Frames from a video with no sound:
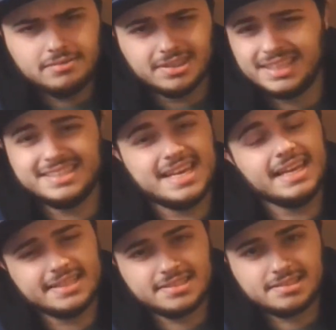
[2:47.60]
with
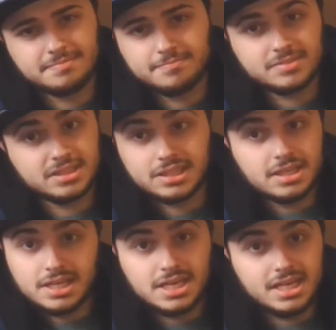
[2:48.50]
antennas.
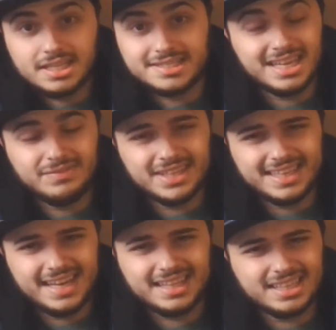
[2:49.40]
It's not even
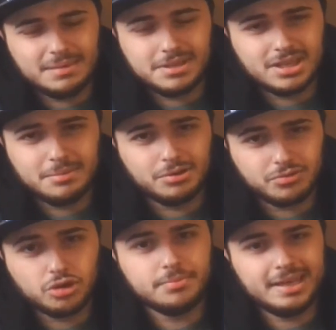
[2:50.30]
an alien. I mean, come on,
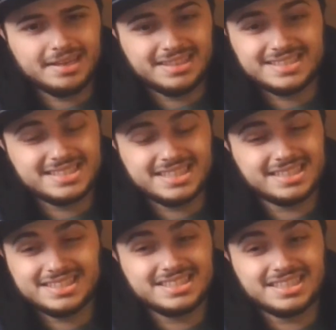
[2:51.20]
Ro-Man. That's
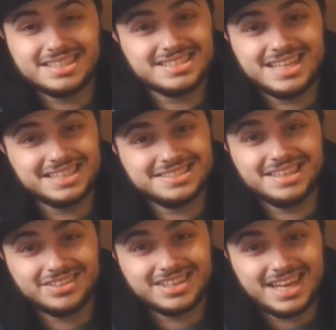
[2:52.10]
that's that does not
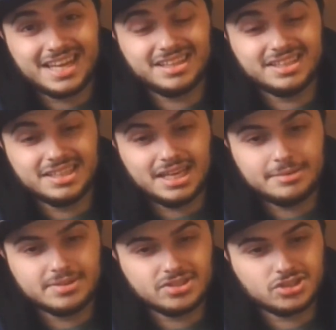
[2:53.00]
sound like an alien
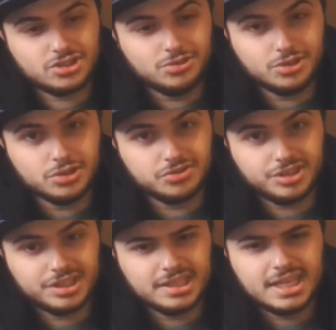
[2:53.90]
name. This is too
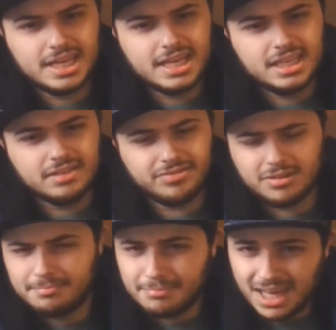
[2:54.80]
goofy. And for
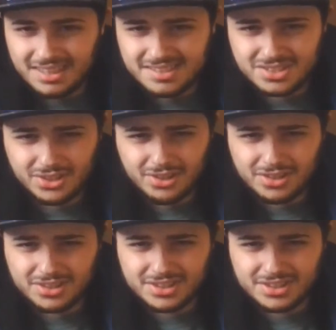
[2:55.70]
a monster